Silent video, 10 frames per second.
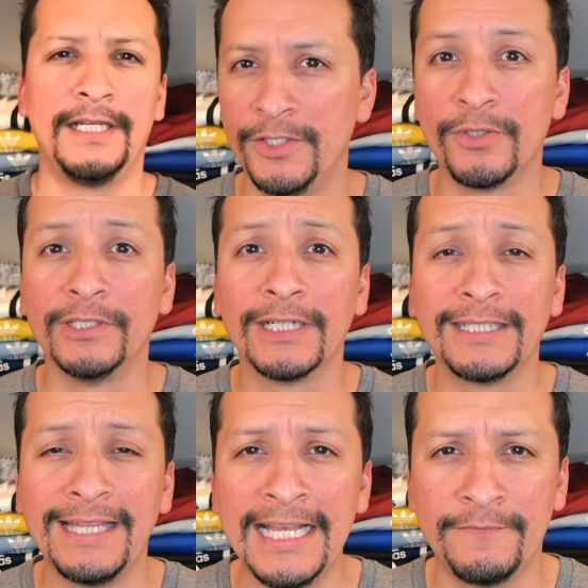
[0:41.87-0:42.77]
You can look at
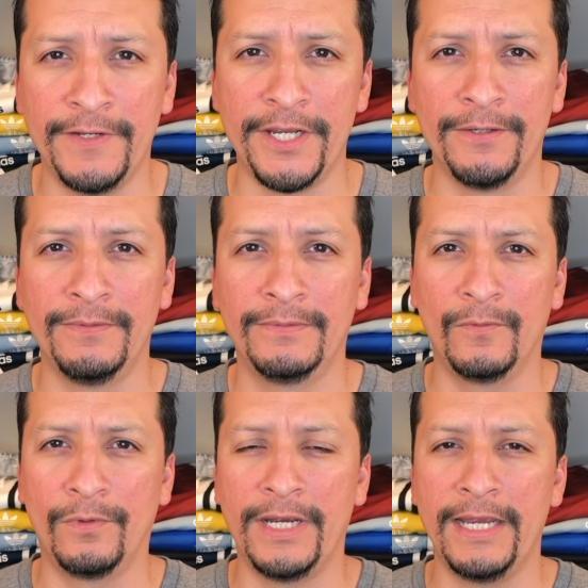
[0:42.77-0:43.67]
the last video
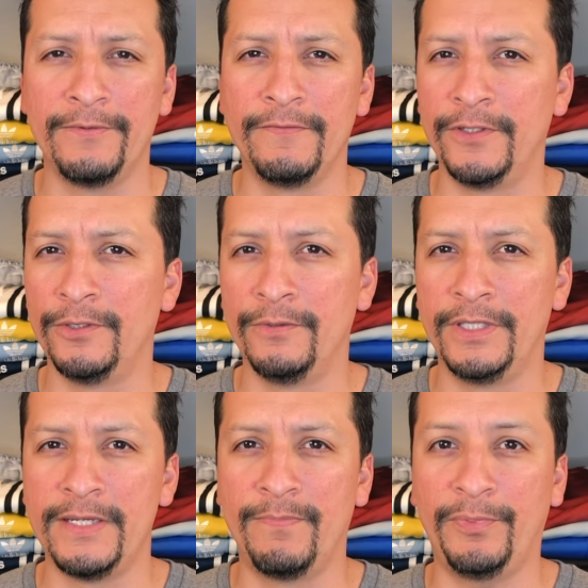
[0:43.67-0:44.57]
where I review
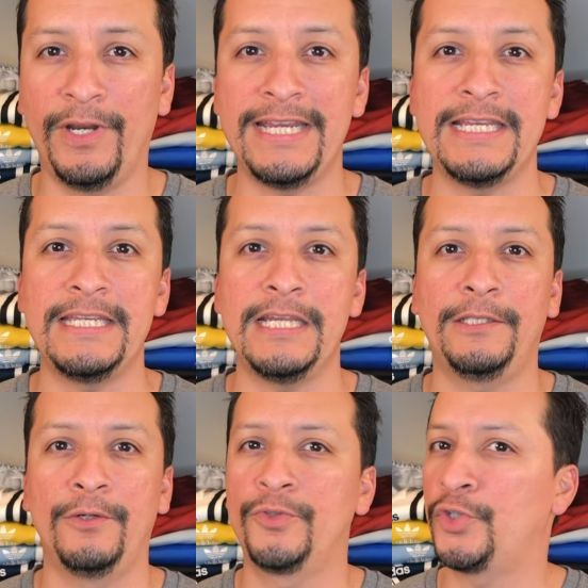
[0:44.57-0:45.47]
the bright
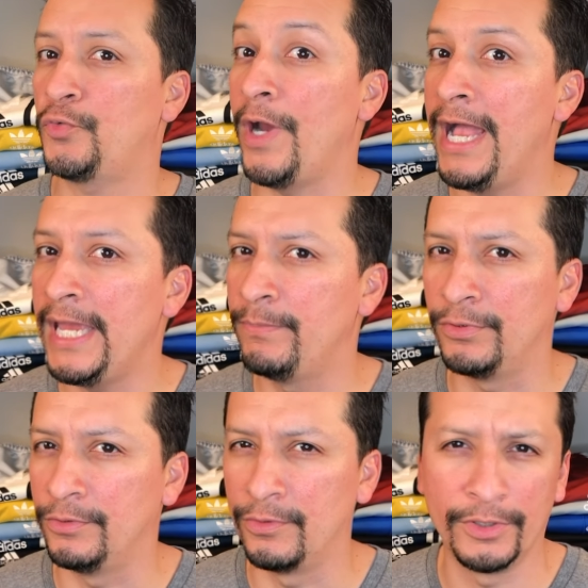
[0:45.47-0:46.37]
yellow tribal
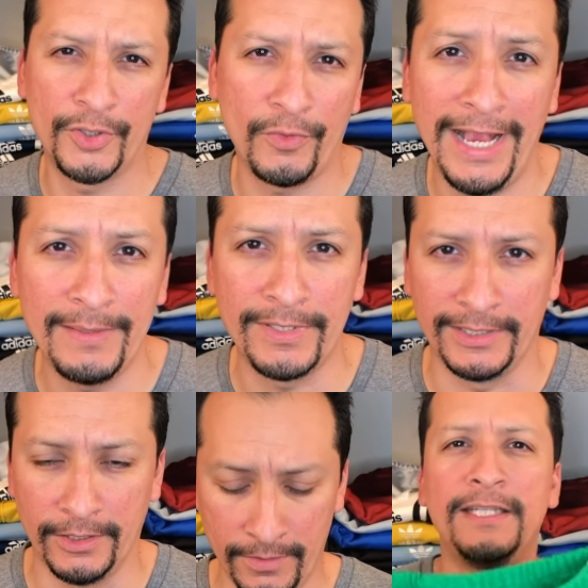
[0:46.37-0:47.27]
or tribe
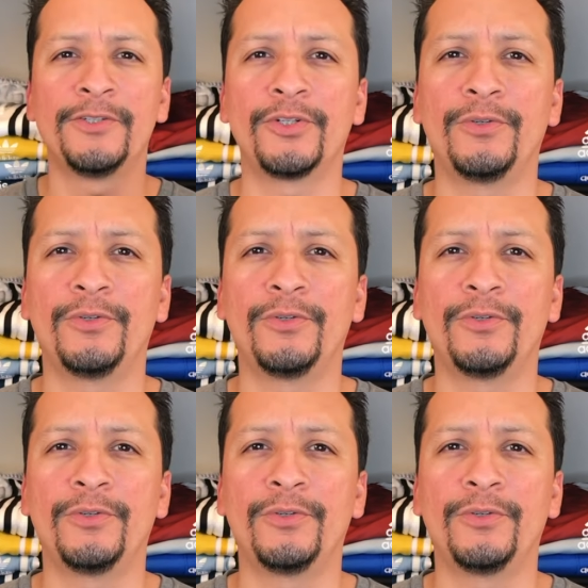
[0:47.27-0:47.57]
yellow. These are